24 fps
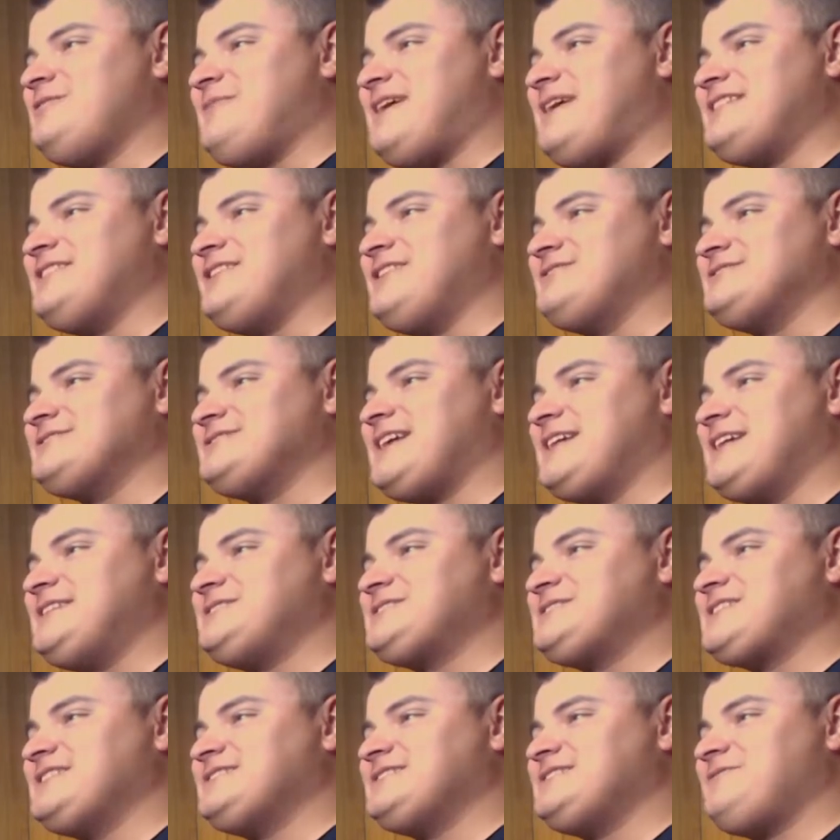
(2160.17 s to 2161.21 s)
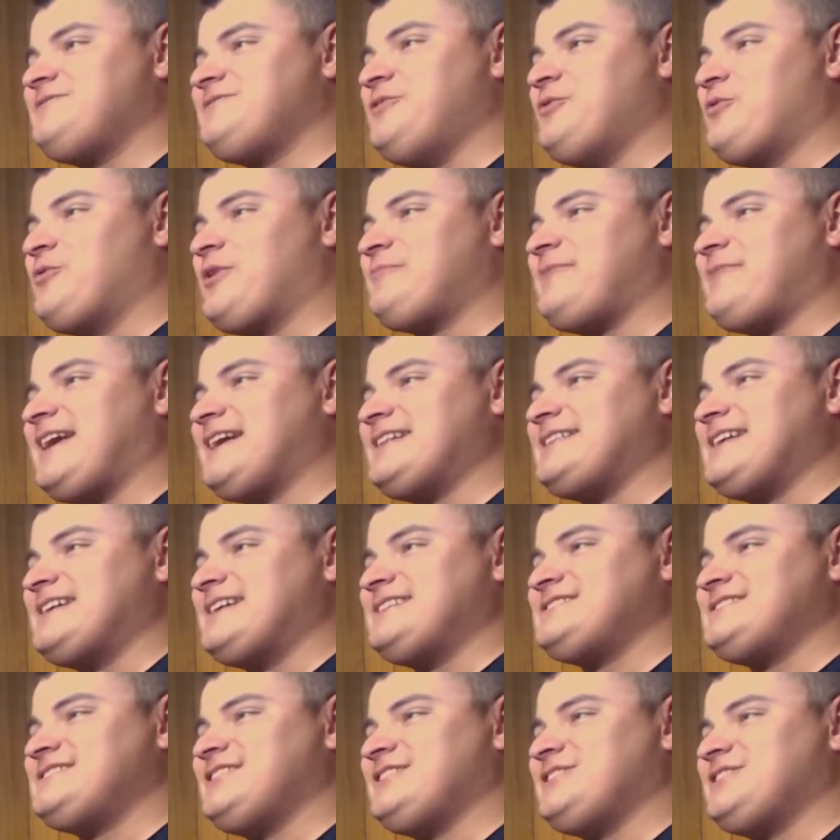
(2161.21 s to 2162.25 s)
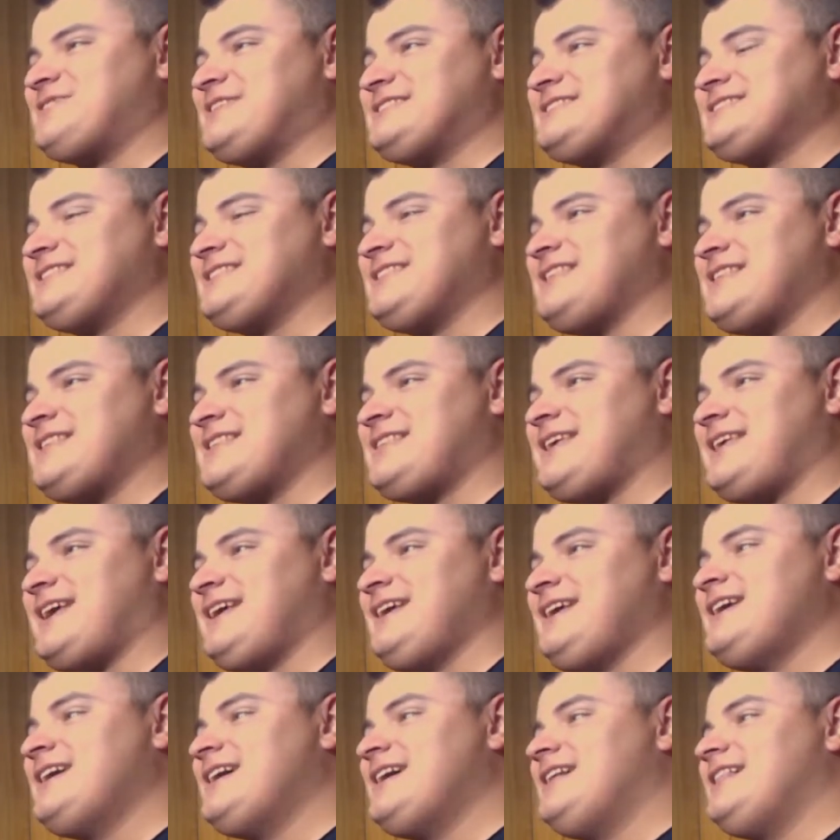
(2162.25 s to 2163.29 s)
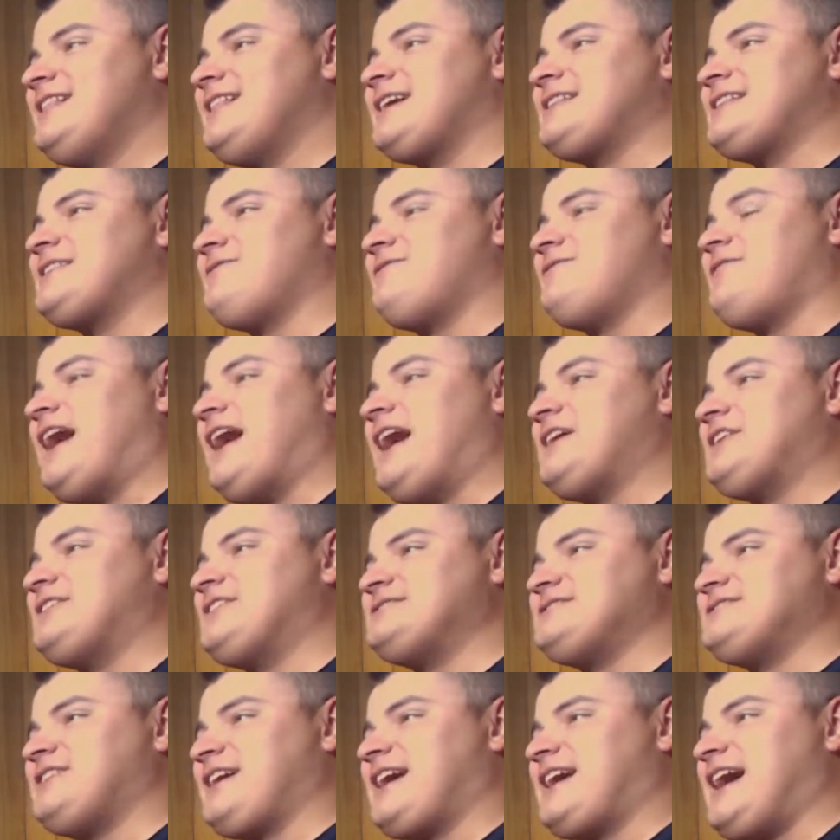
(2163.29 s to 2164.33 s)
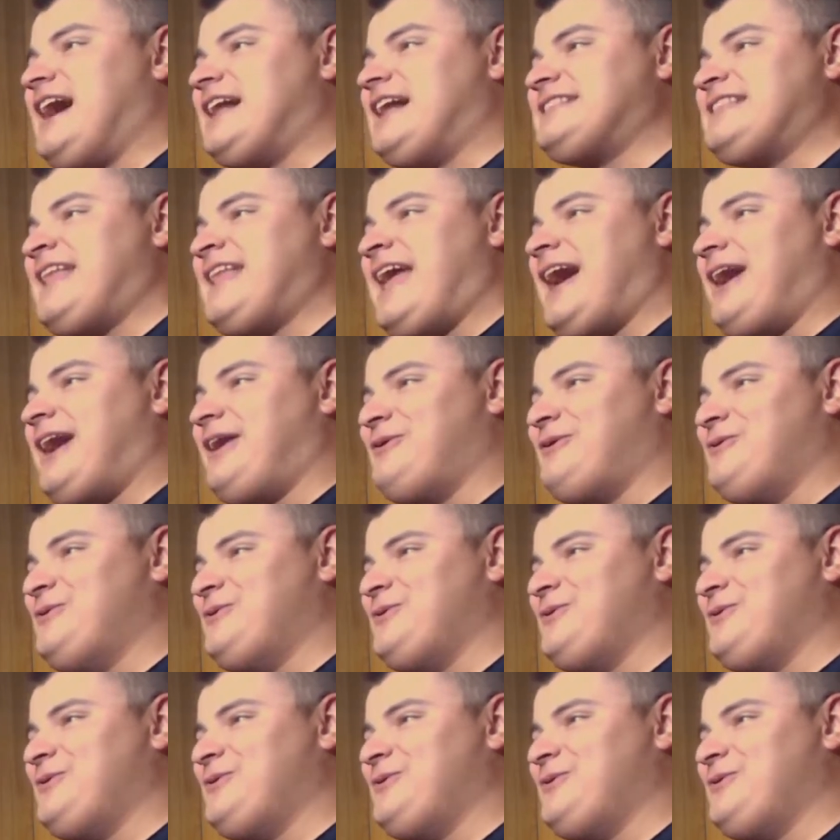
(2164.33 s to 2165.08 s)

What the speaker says: made no sense because if you weren't paying attention to the rest of the thing, like the fire is our god now.